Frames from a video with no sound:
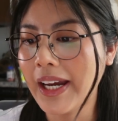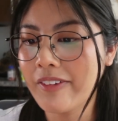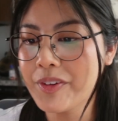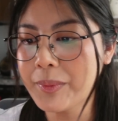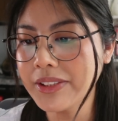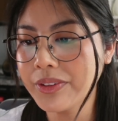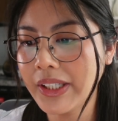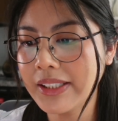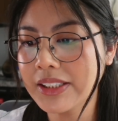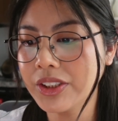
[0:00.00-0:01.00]
haven't been
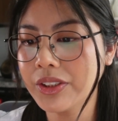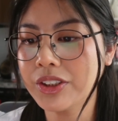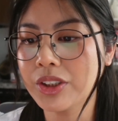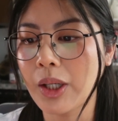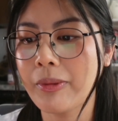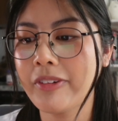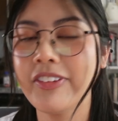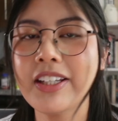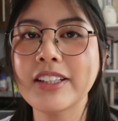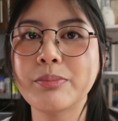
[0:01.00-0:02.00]
doing such a good job of
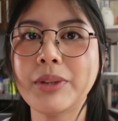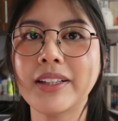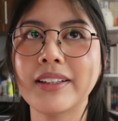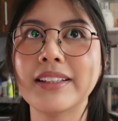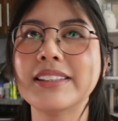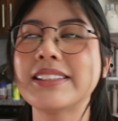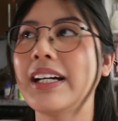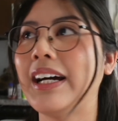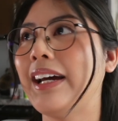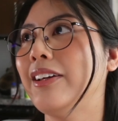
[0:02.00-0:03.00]
this because
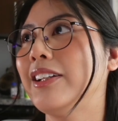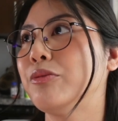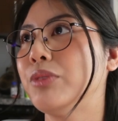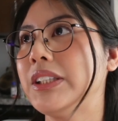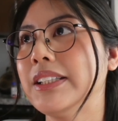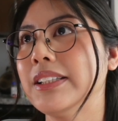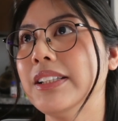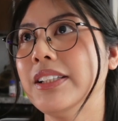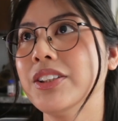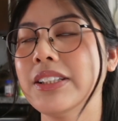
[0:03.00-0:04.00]
I
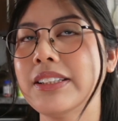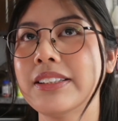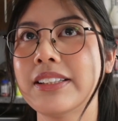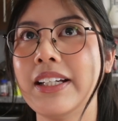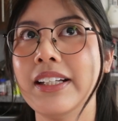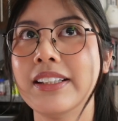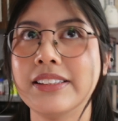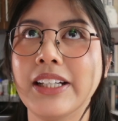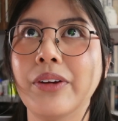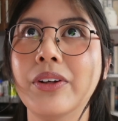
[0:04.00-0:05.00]
recently just
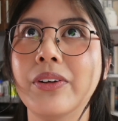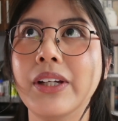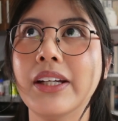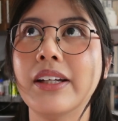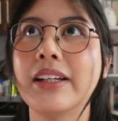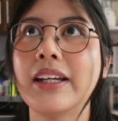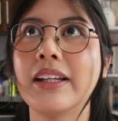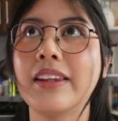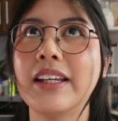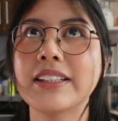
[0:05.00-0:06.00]
downloaded
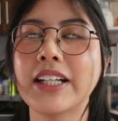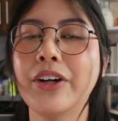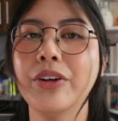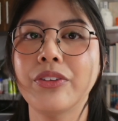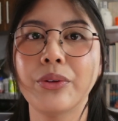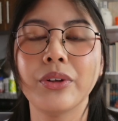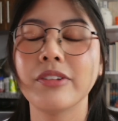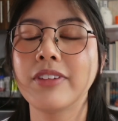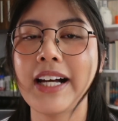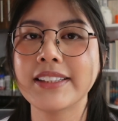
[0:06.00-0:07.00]
the entire Throne
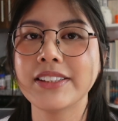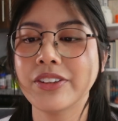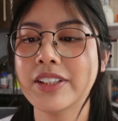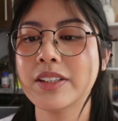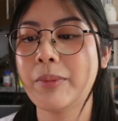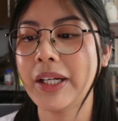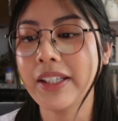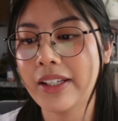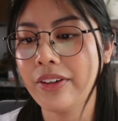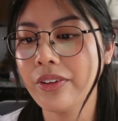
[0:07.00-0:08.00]
of Glass series on my
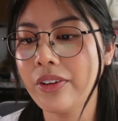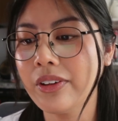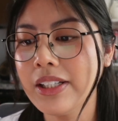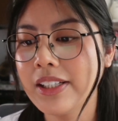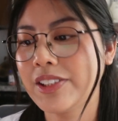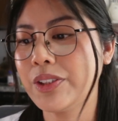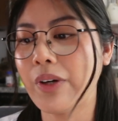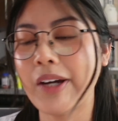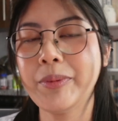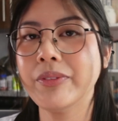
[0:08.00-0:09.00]
Kindle. So
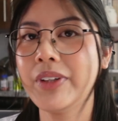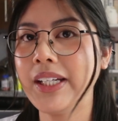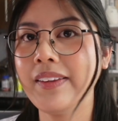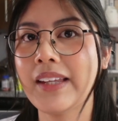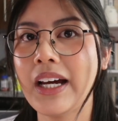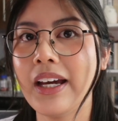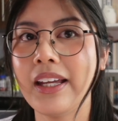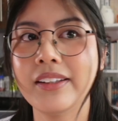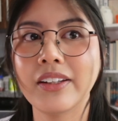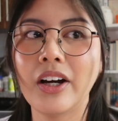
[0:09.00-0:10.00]
I've been reading that
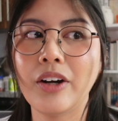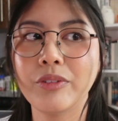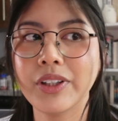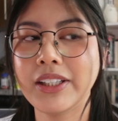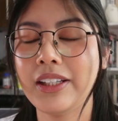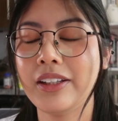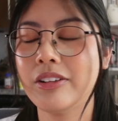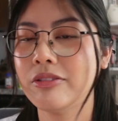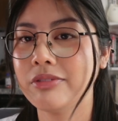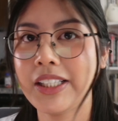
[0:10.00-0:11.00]
and not really
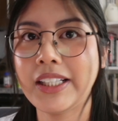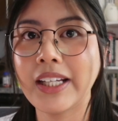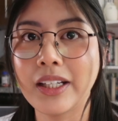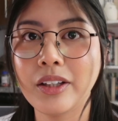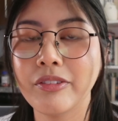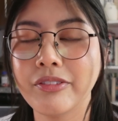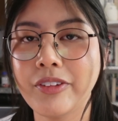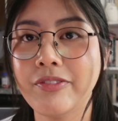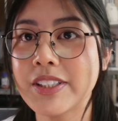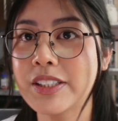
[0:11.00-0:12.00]
reading any of the
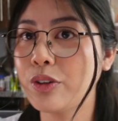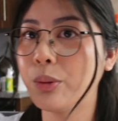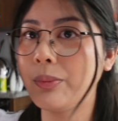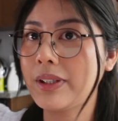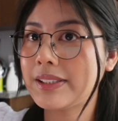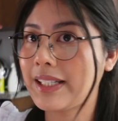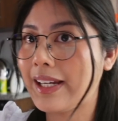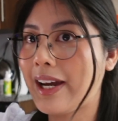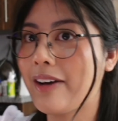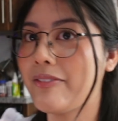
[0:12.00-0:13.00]
physical books that I
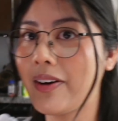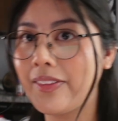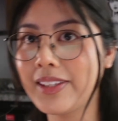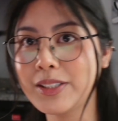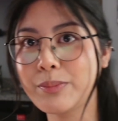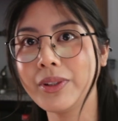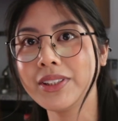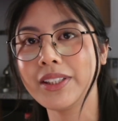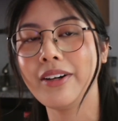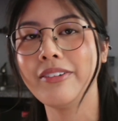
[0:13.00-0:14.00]
have on this
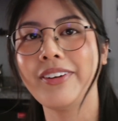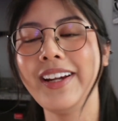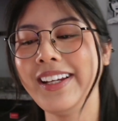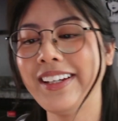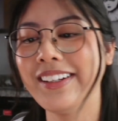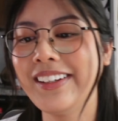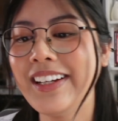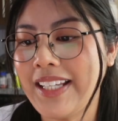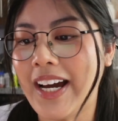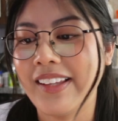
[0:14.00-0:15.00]
bookshelf right here.
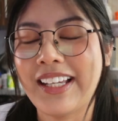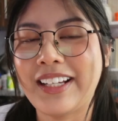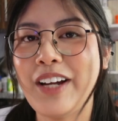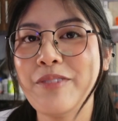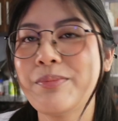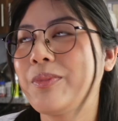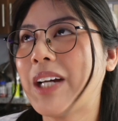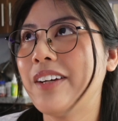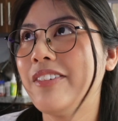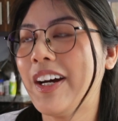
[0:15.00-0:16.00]
Yeah, I'm
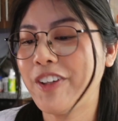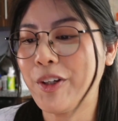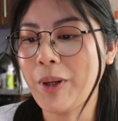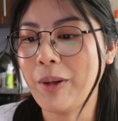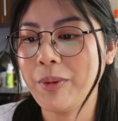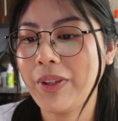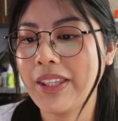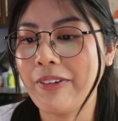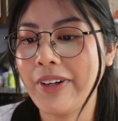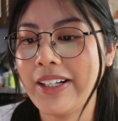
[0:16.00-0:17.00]
kind of having a problem with
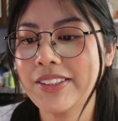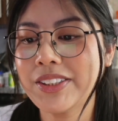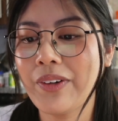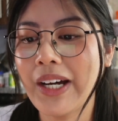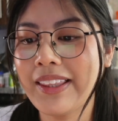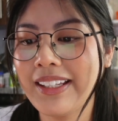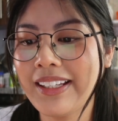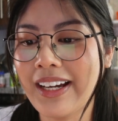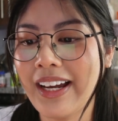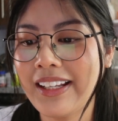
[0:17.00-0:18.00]
that right now. So I
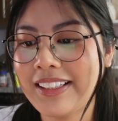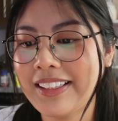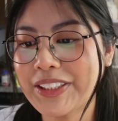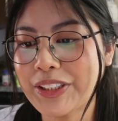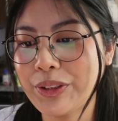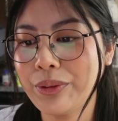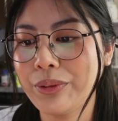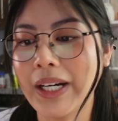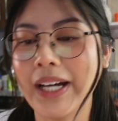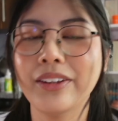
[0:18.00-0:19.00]
think I need
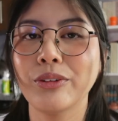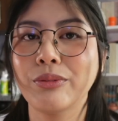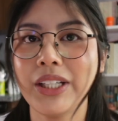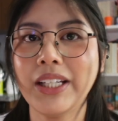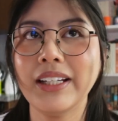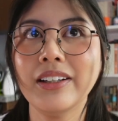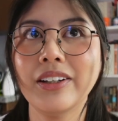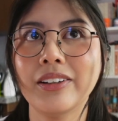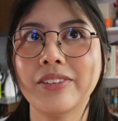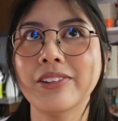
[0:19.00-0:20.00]
to either read
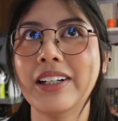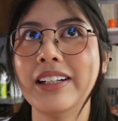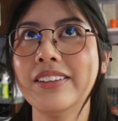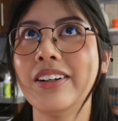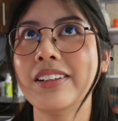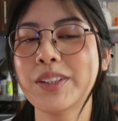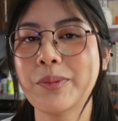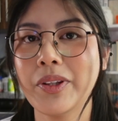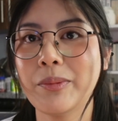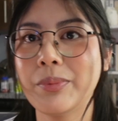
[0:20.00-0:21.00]
or unhaul some
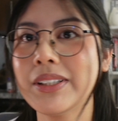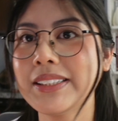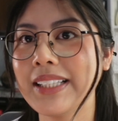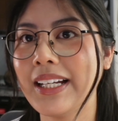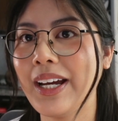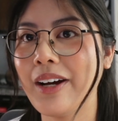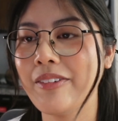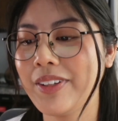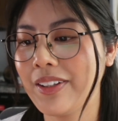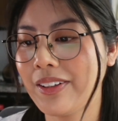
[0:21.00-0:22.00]
of the books that I have
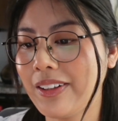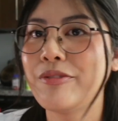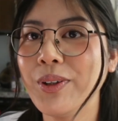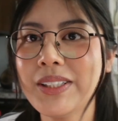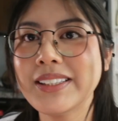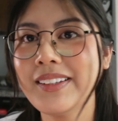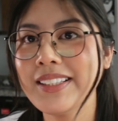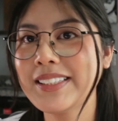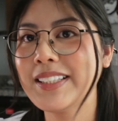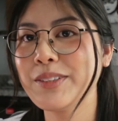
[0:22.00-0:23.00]
here. Focus on
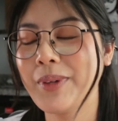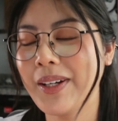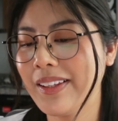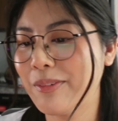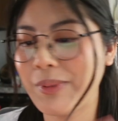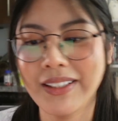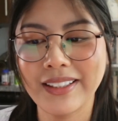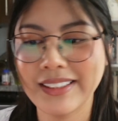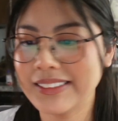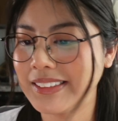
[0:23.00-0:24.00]
this month
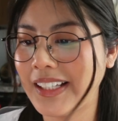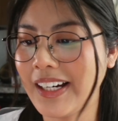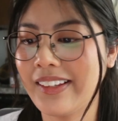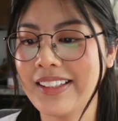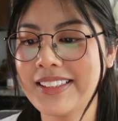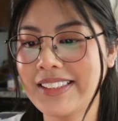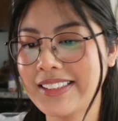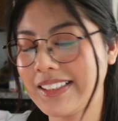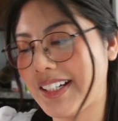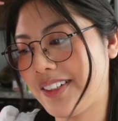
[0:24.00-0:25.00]
because yeah, this
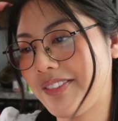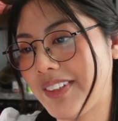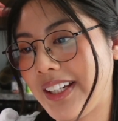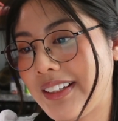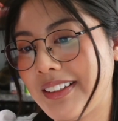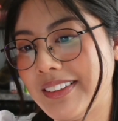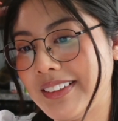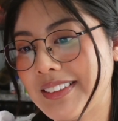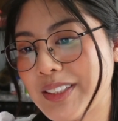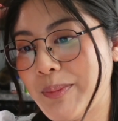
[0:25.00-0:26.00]
is kind of like
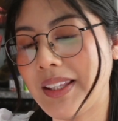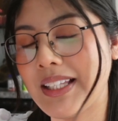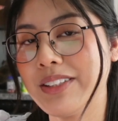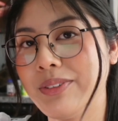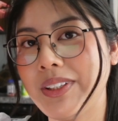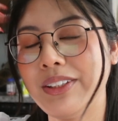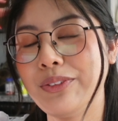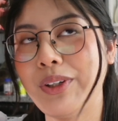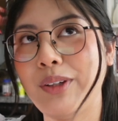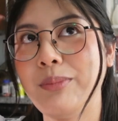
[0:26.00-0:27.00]
something that's really
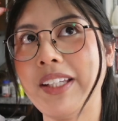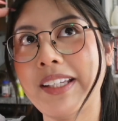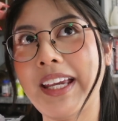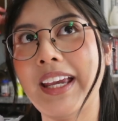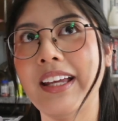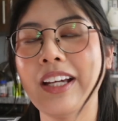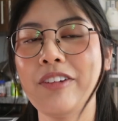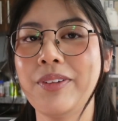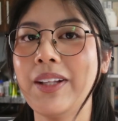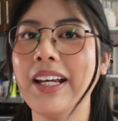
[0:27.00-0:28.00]
annoying me, and I
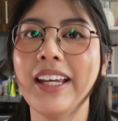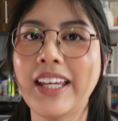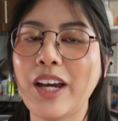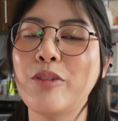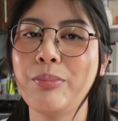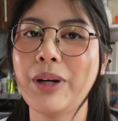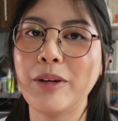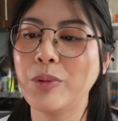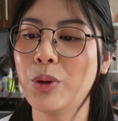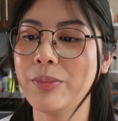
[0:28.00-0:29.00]
feel like I can't buy
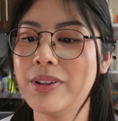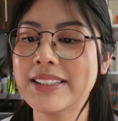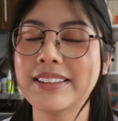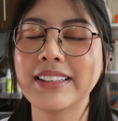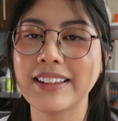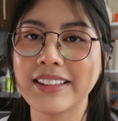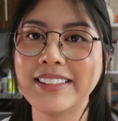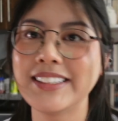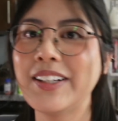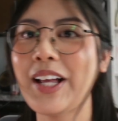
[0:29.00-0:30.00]
more books
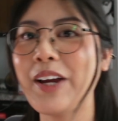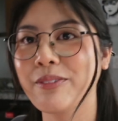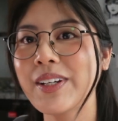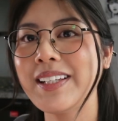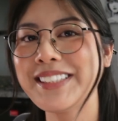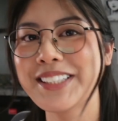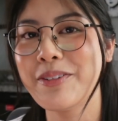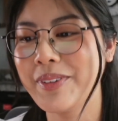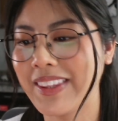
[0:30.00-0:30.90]
until I read some of